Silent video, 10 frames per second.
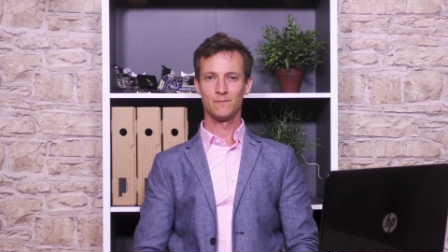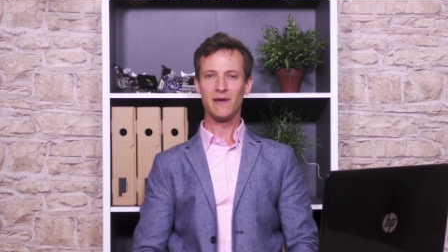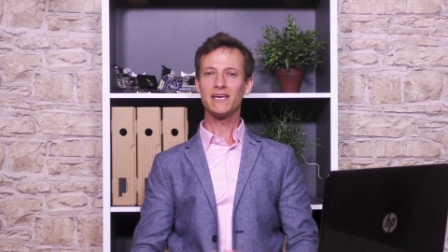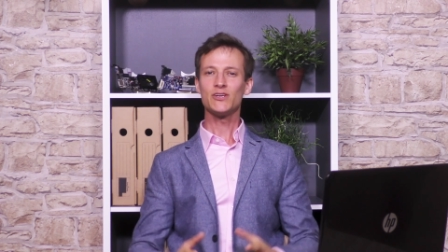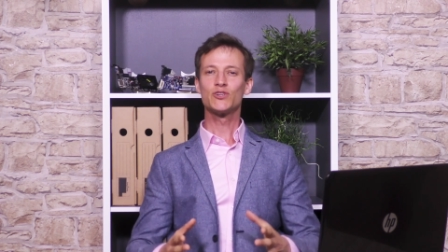
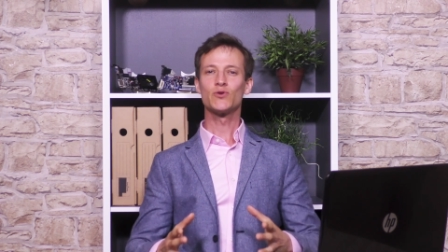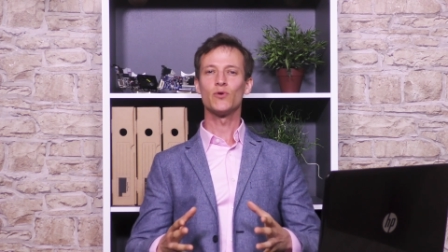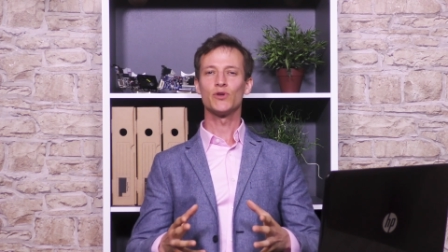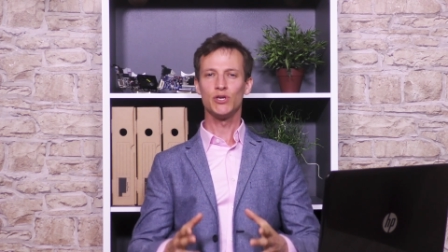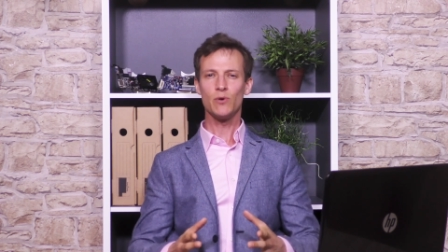Making
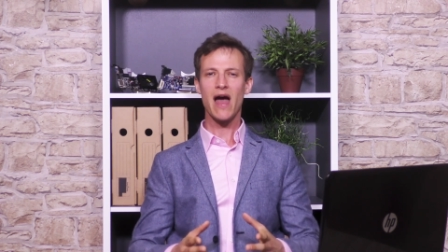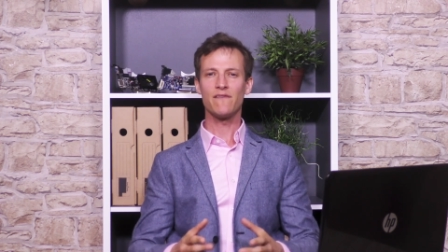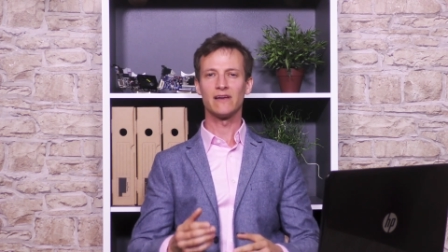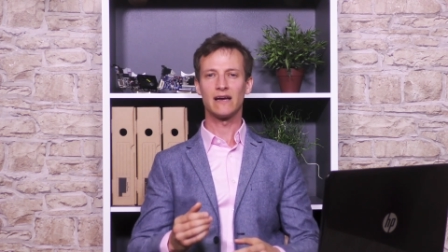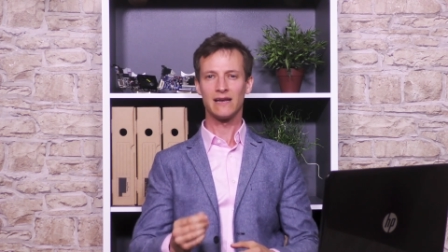sure you
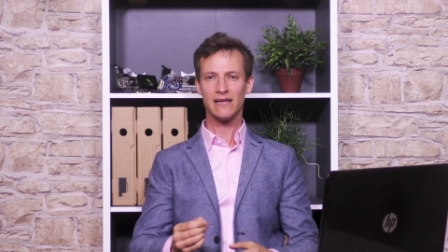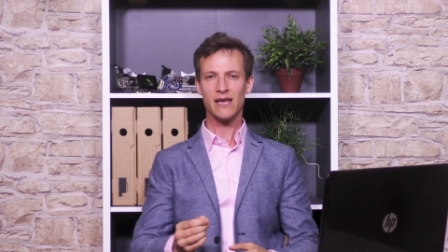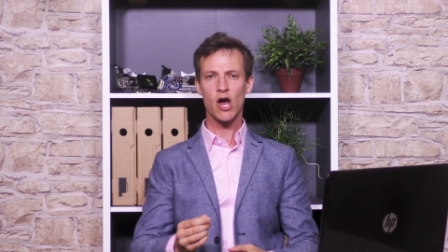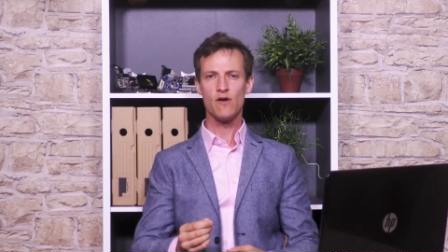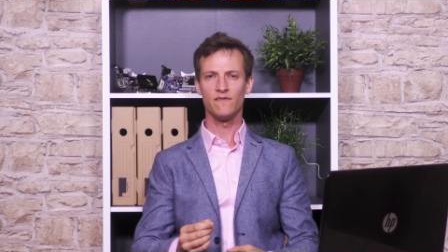have a
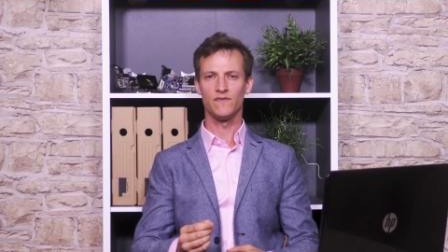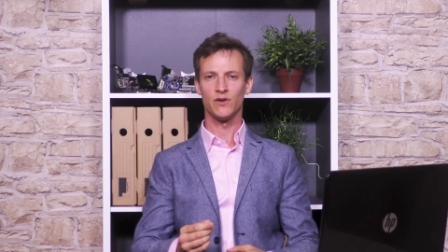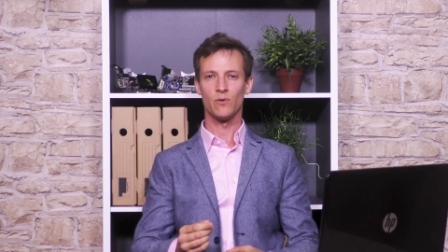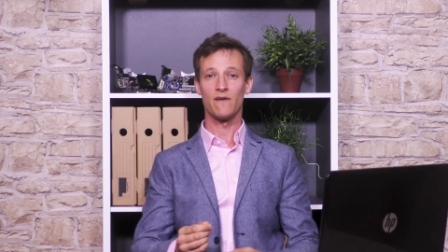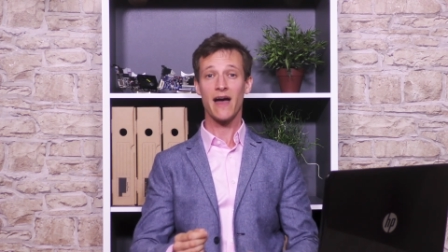clear
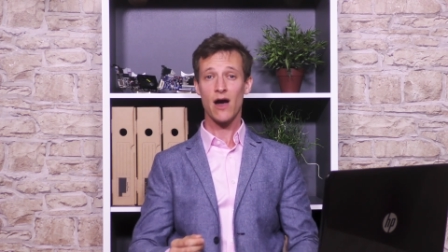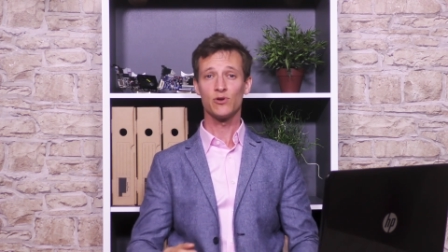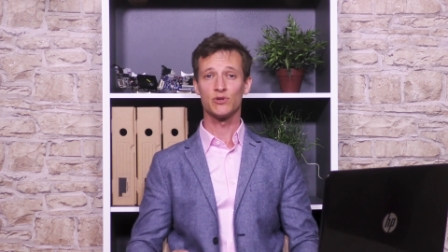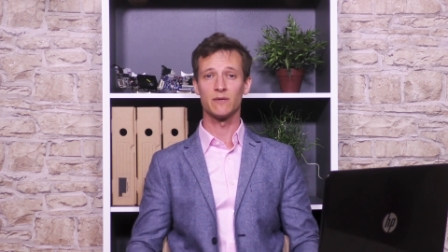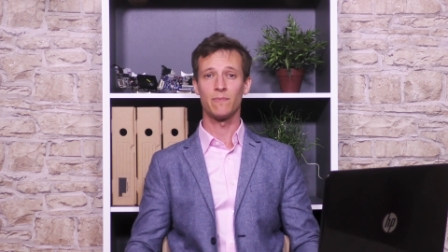overview of how
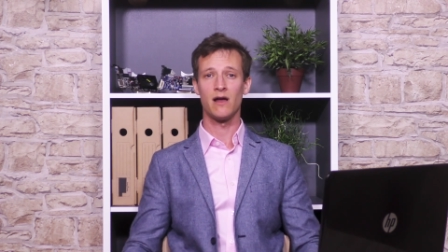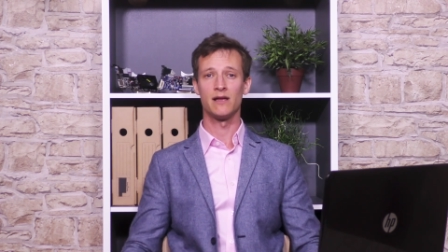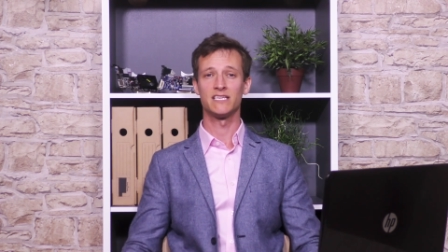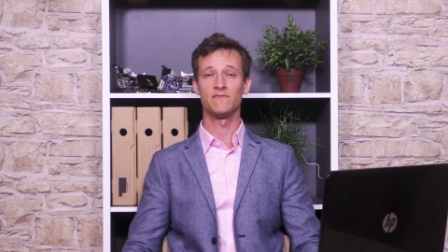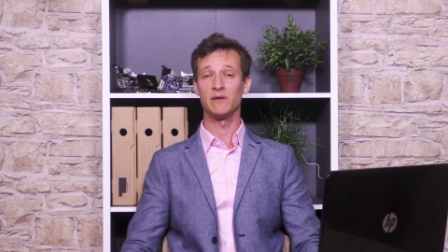your
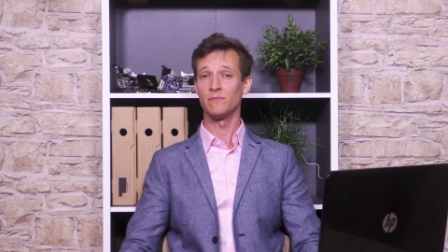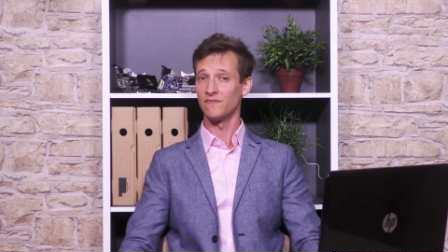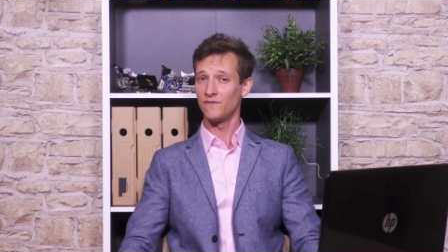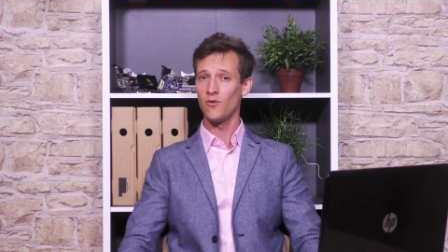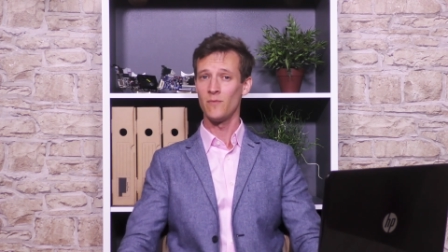suppliers have been
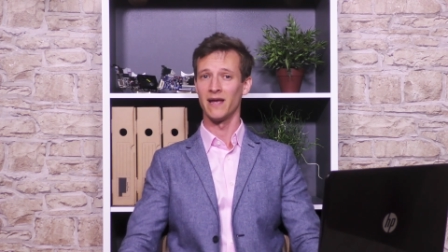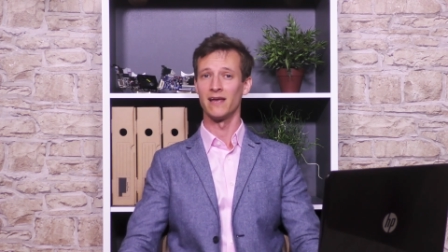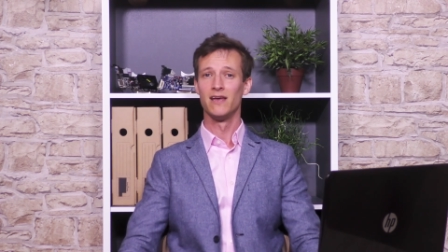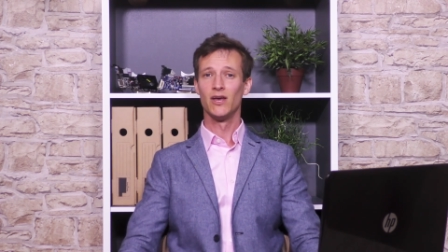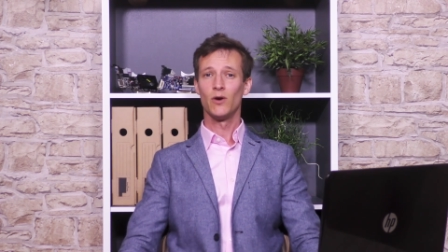performing,
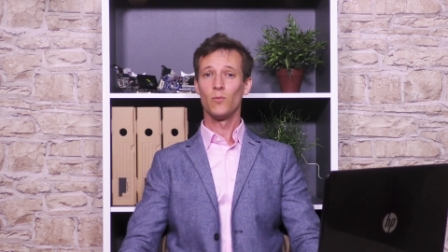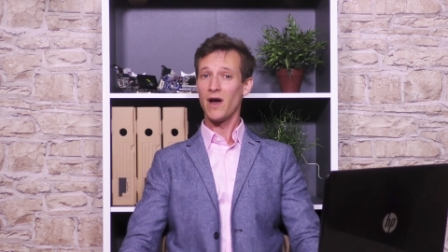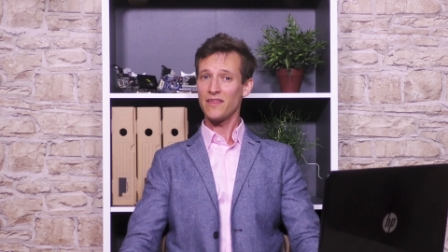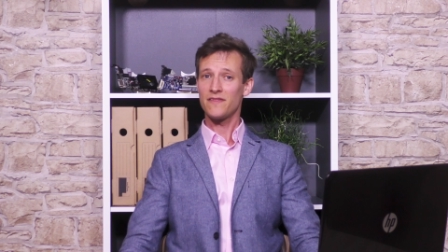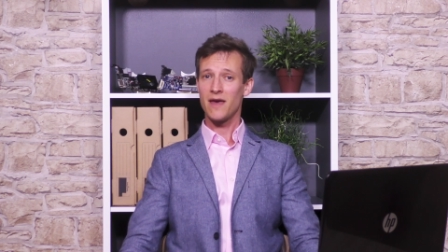
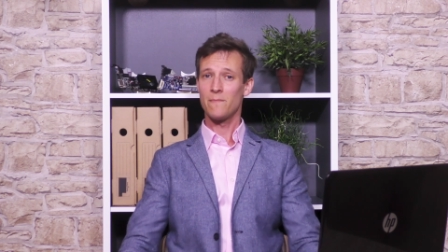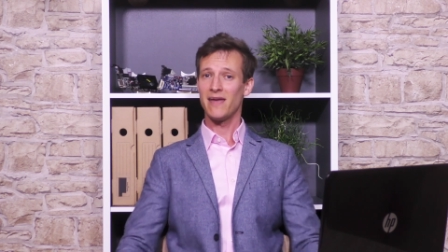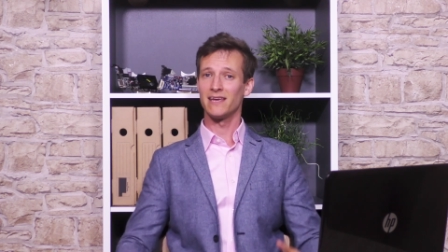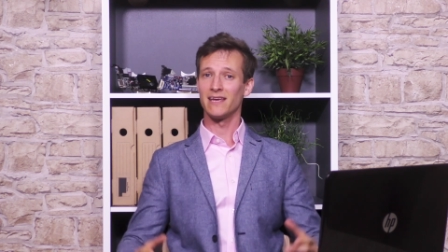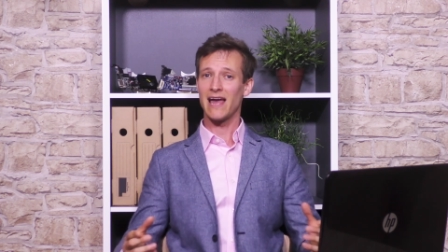whether they're
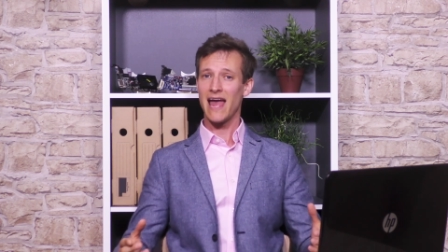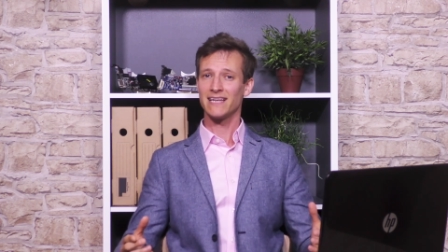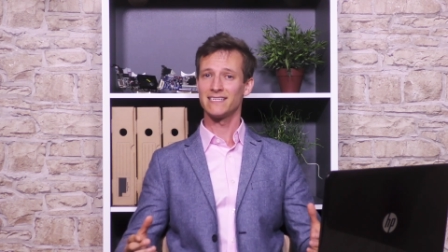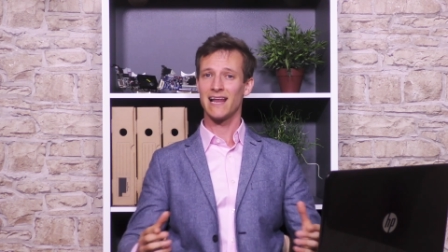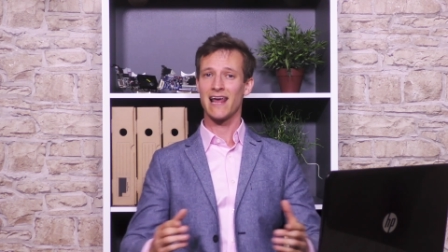making
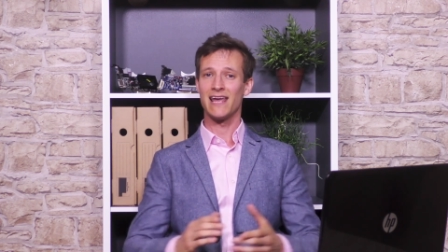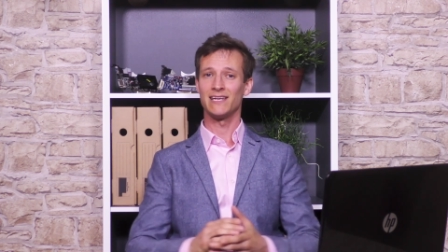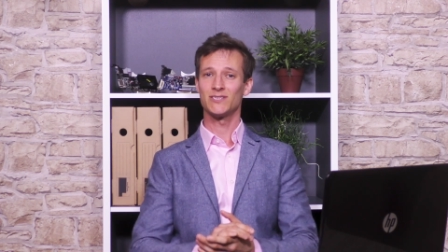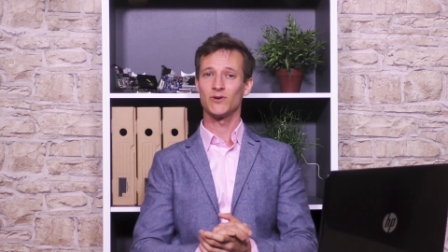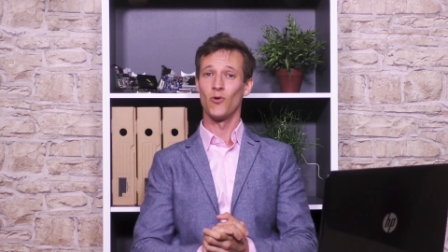
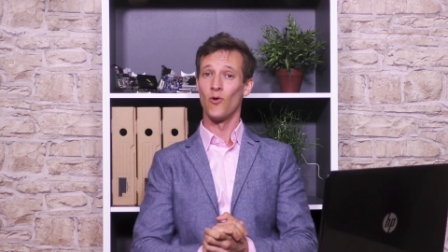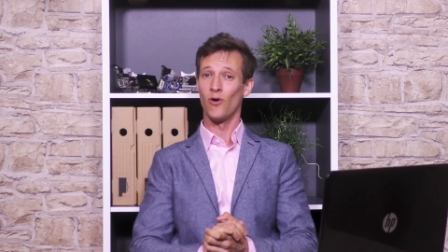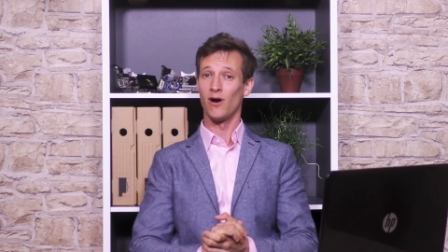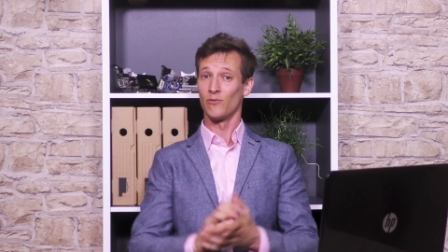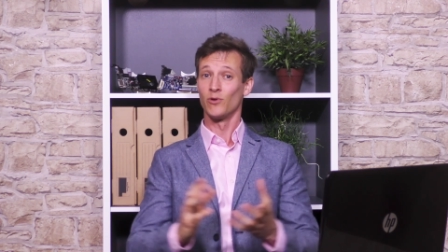SLAs
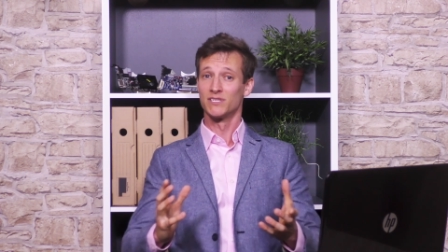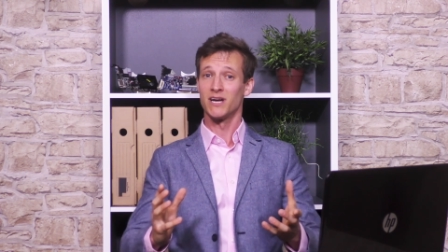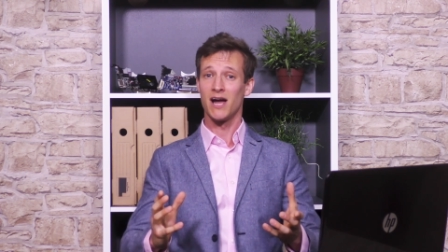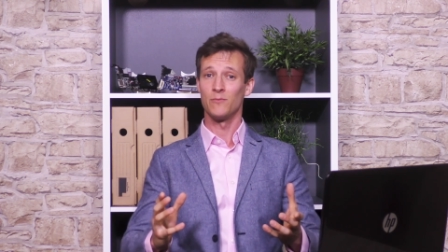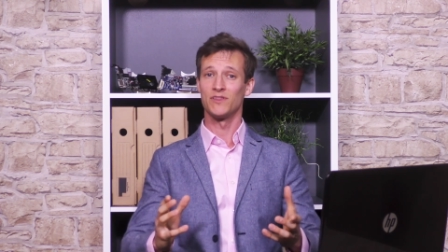or are on
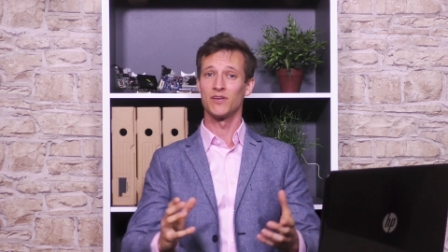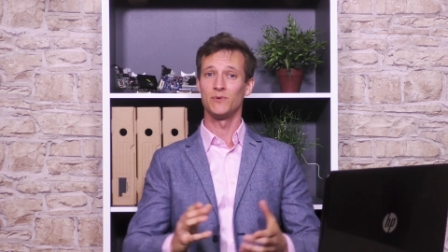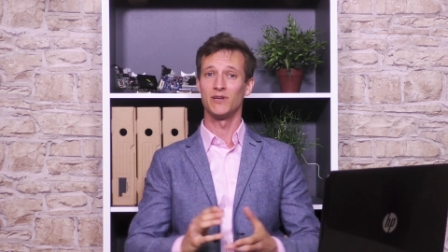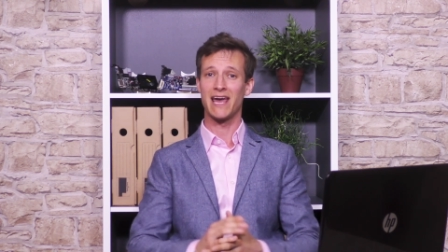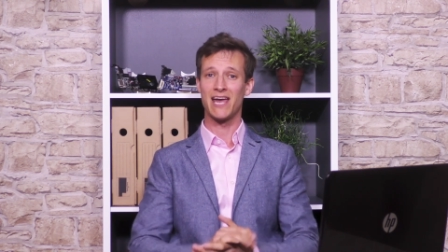time with
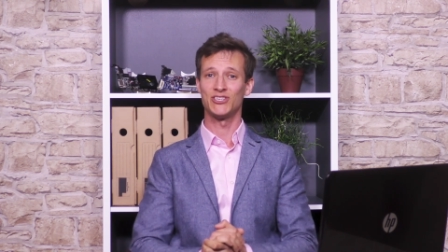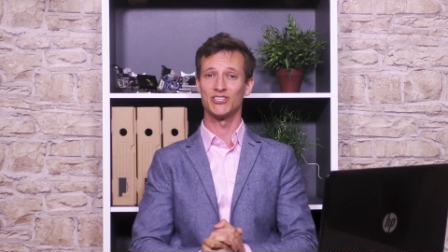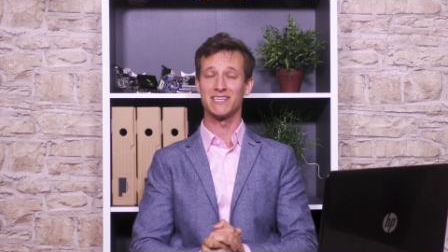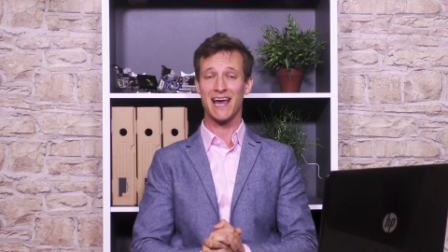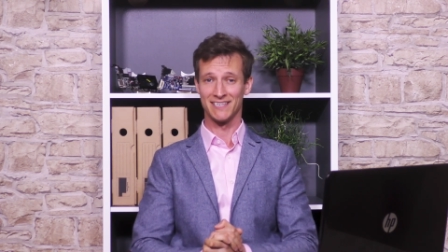
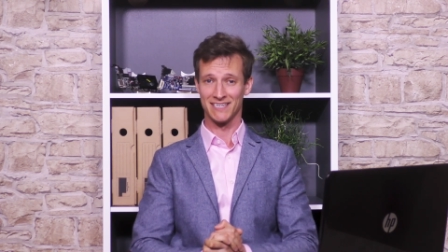communications and